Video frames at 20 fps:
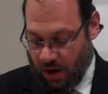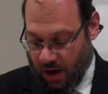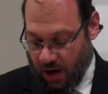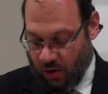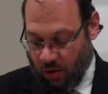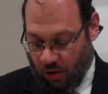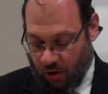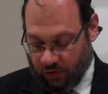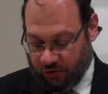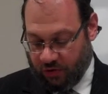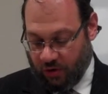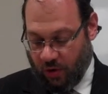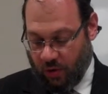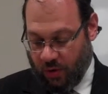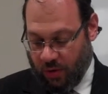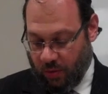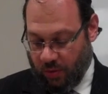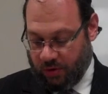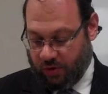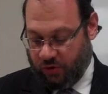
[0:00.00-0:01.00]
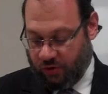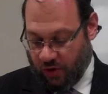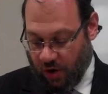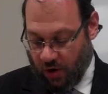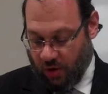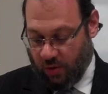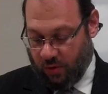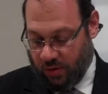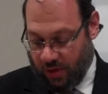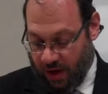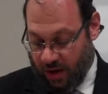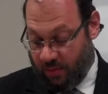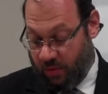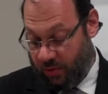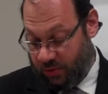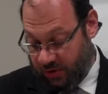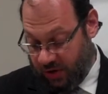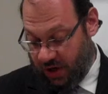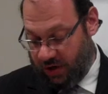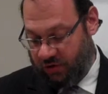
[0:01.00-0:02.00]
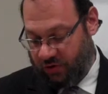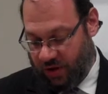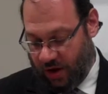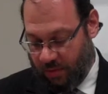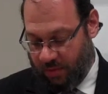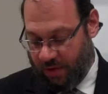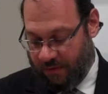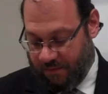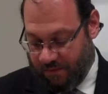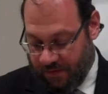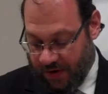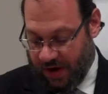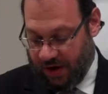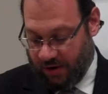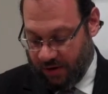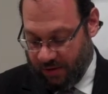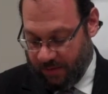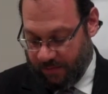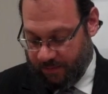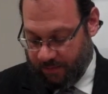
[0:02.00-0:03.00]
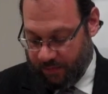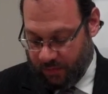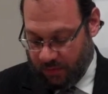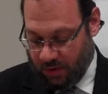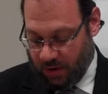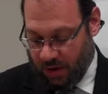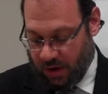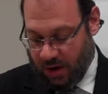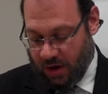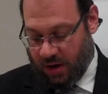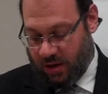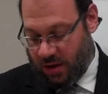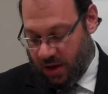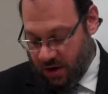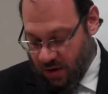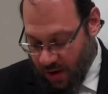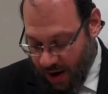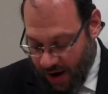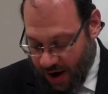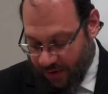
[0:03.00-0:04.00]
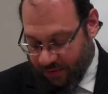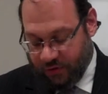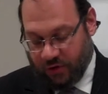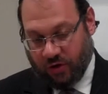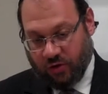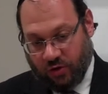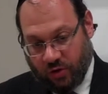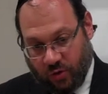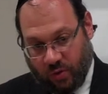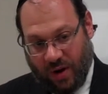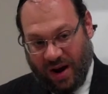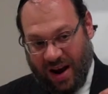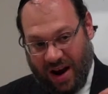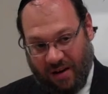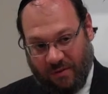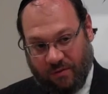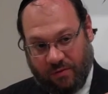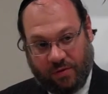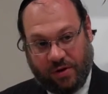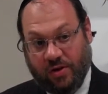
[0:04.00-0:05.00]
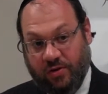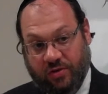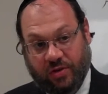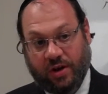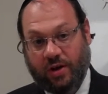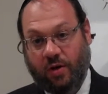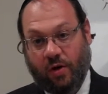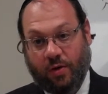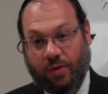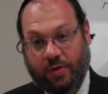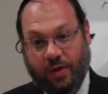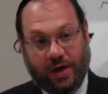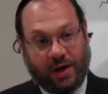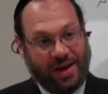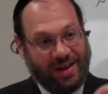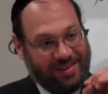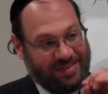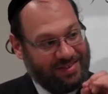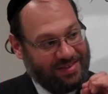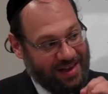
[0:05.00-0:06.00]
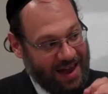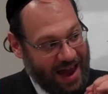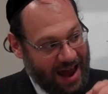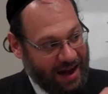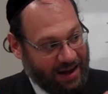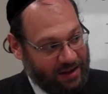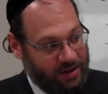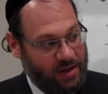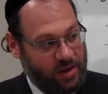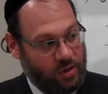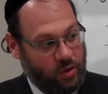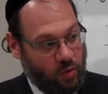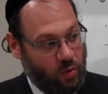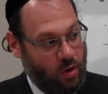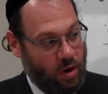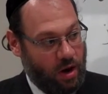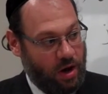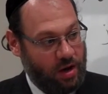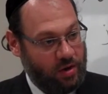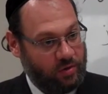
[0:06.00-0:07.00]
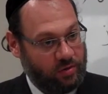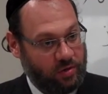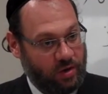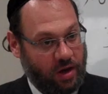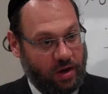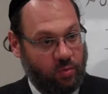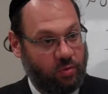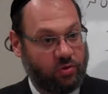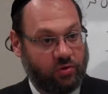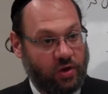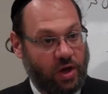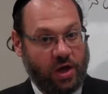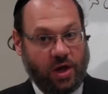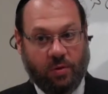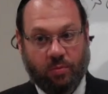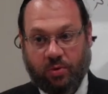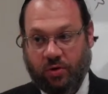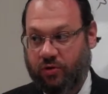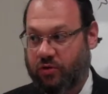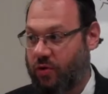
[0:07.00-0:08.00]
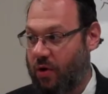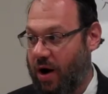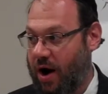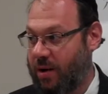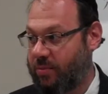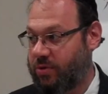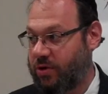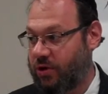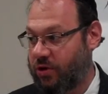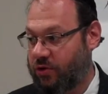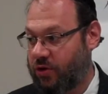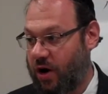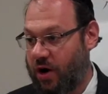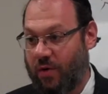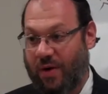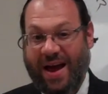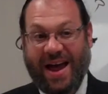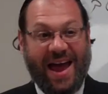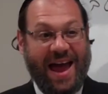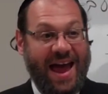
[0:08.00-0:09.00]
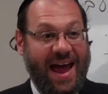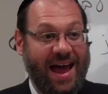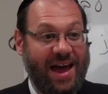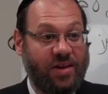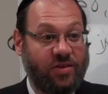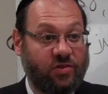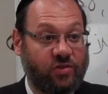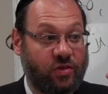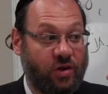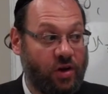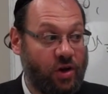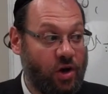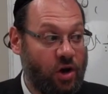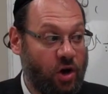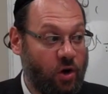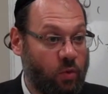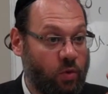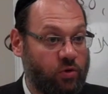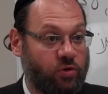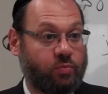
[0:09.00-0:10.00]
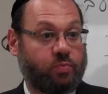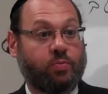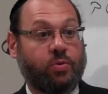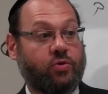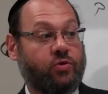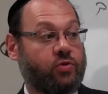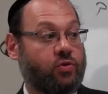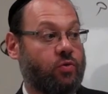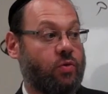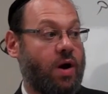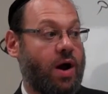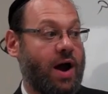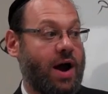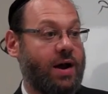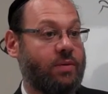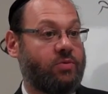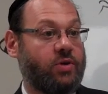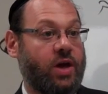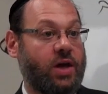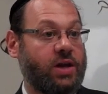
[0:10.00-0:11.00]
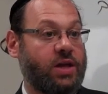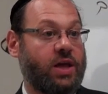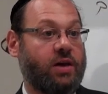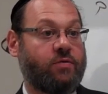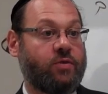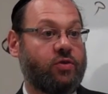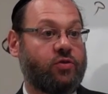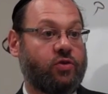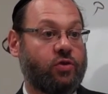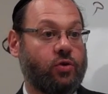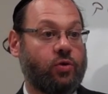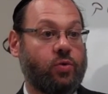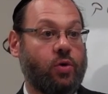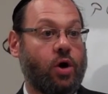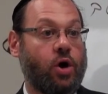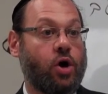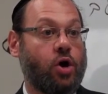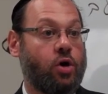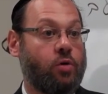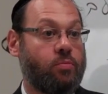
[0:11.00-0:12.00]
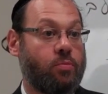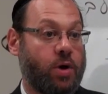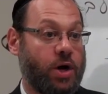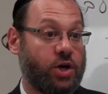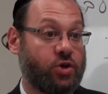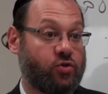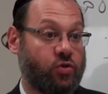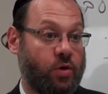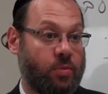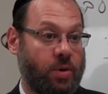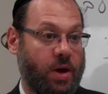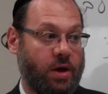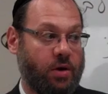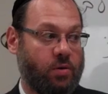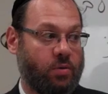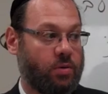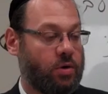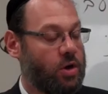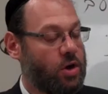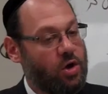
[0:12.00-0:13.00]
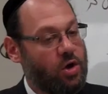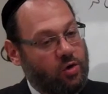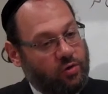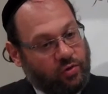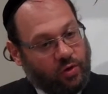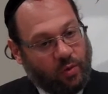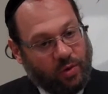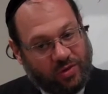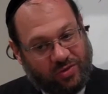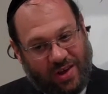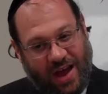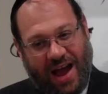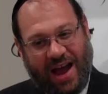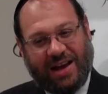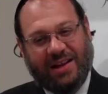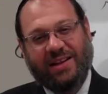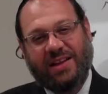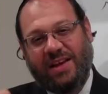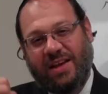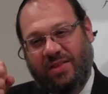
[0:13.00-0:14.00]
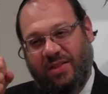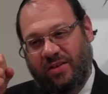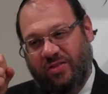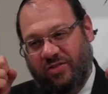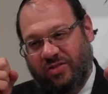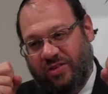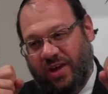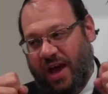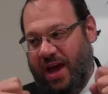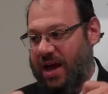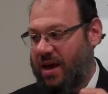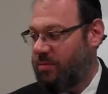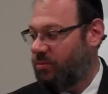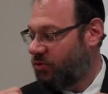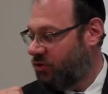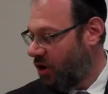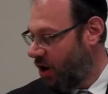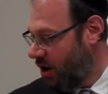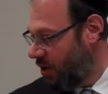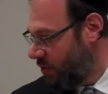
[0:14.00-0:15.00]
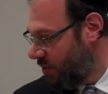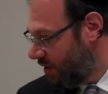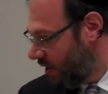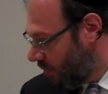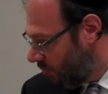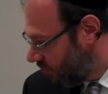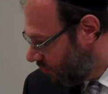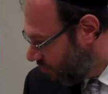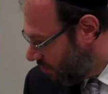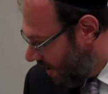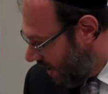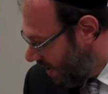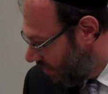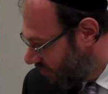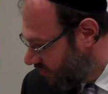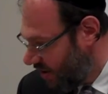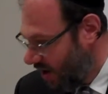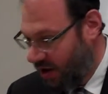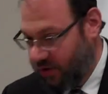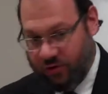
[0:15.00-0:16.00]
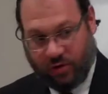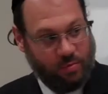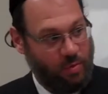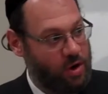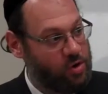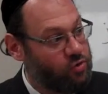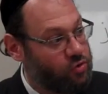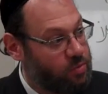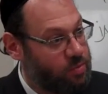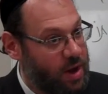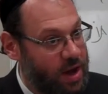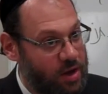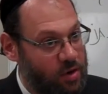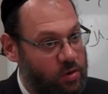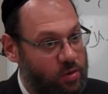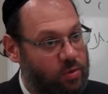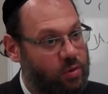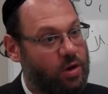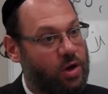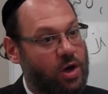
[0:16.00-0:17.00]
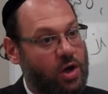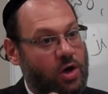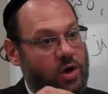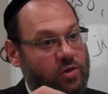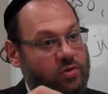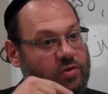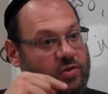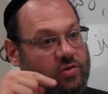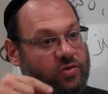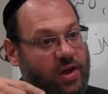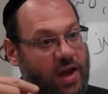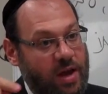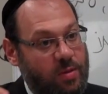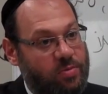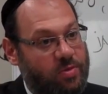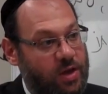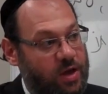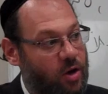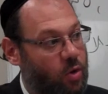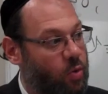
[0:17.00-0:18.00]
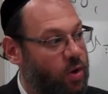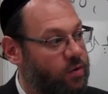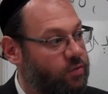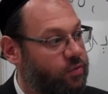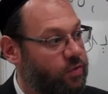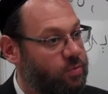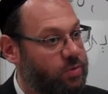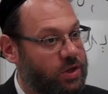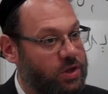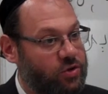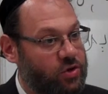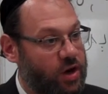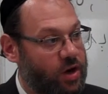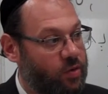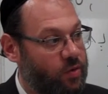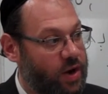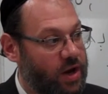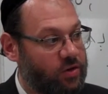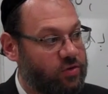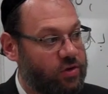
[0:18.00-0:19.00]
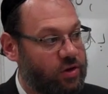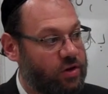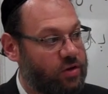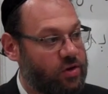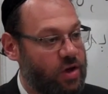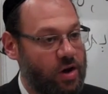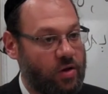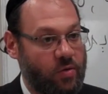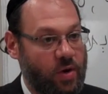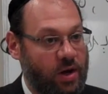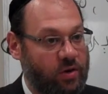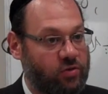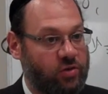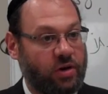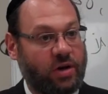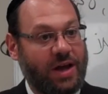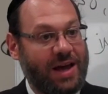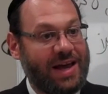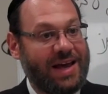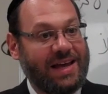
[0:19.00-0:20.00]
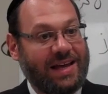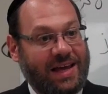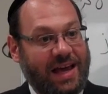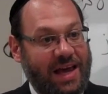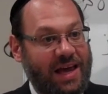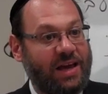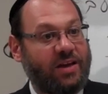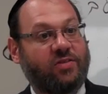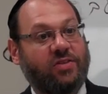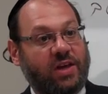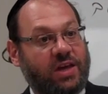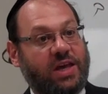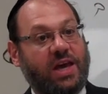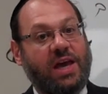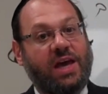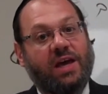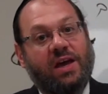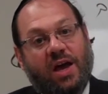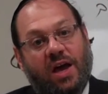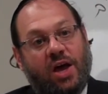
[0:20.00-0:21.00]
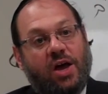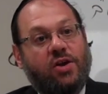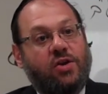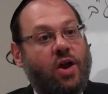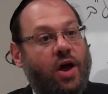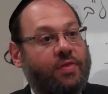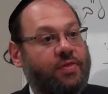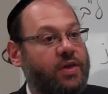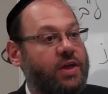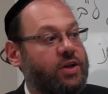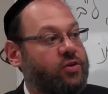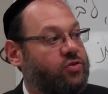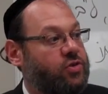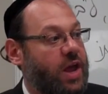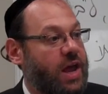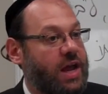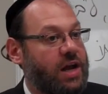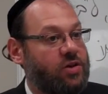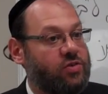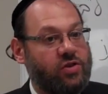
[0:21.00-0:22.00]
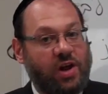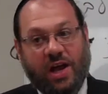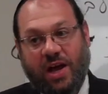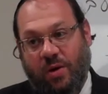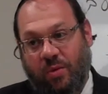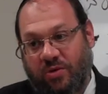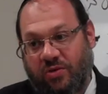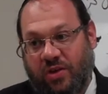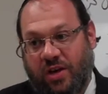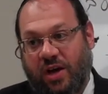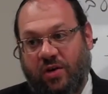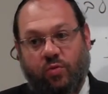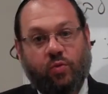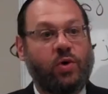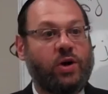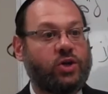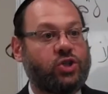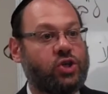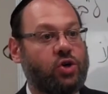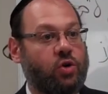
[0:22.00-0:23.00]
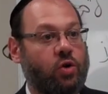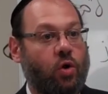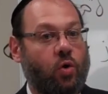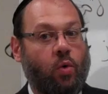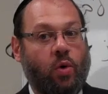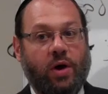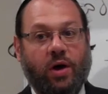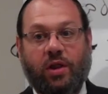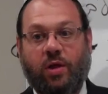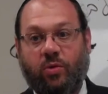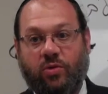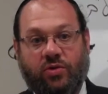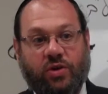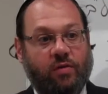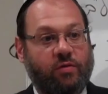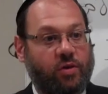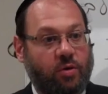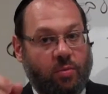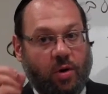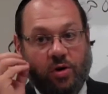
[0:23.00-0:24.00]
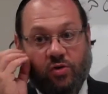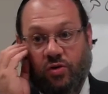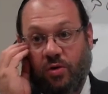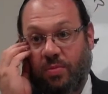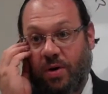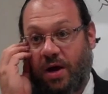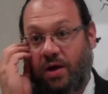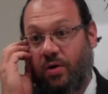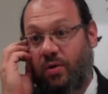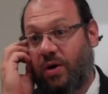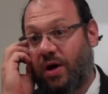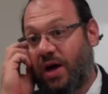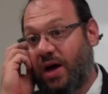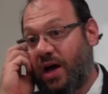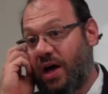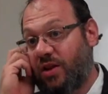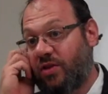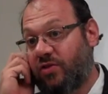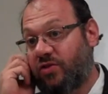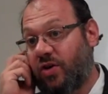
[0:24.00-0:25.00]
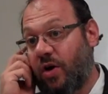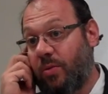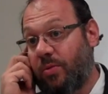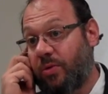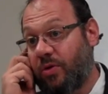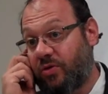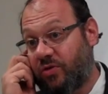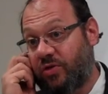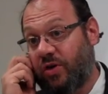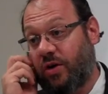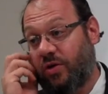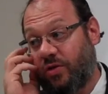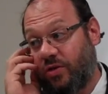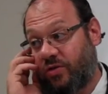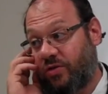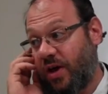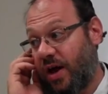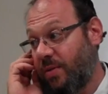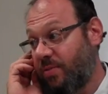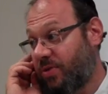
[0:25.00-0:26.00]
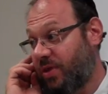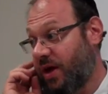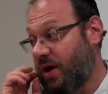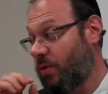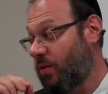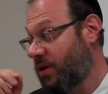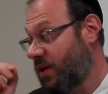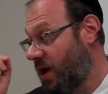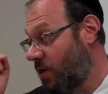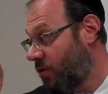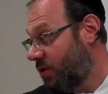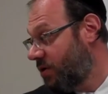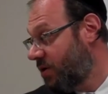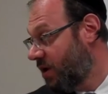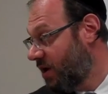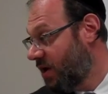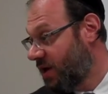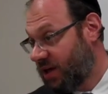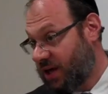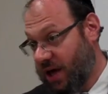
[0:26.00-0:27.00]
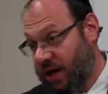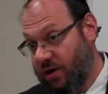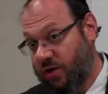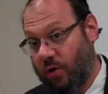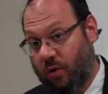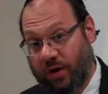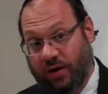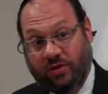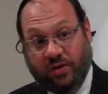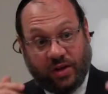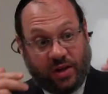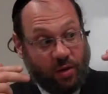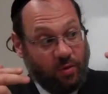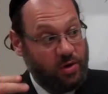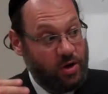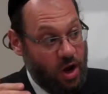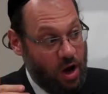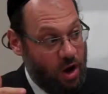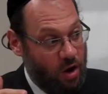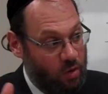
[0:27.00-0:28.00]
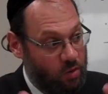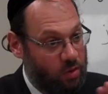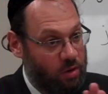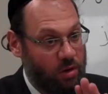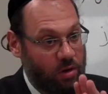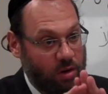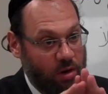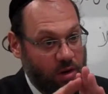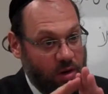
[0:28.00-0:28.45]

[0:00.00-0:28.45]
And also it would show them, it would teach them the fear that you have to do every single thing exactly it was prescribed in the Torah as was prescribed and given to Moshe Rabbeinu. So exactly the same Torah that was passed down to Moshe Rabbeinu, it's the same thing. It went from generation to generation, king to king. Nothing changed. It was the original oil that was given to Moshe Rabbeinu, and the same thing, when they would get anointed, they would know